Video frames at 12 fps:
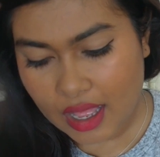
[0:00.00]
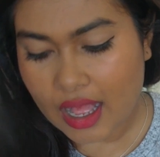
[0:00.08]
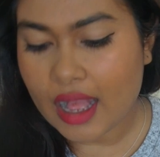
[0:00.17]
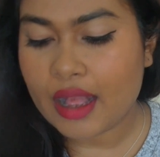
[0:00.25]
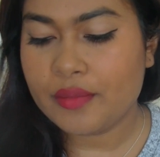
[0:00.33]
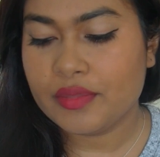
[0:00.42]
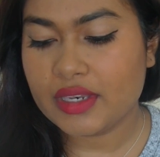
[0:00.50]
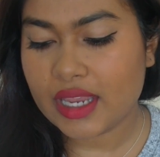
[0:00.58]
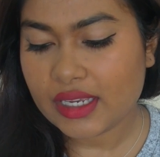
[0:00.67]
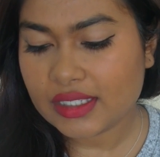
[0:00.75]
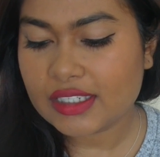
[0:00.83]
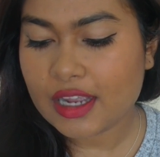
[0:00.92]

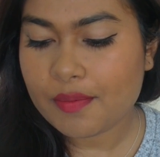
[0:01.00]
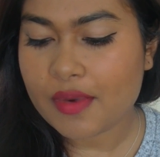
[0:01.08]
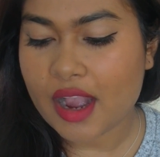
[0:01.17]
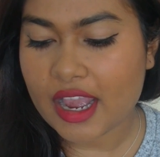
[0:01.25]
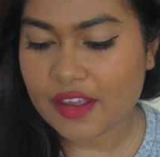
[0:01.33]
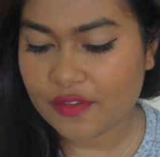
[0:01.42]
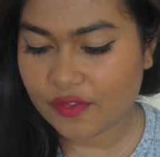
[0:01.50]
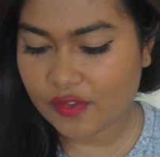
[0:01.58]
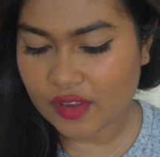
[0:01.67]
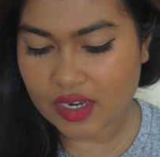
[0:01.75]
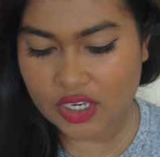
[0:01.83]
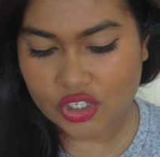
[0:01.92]
Next up I
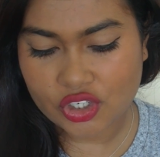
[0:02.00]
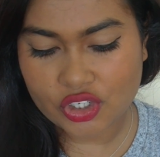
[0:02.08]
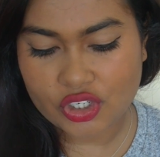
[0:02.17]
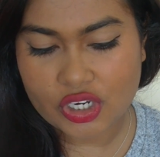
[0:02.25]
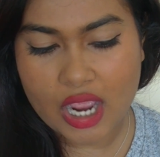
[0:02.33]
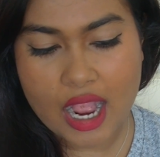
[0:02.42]
finished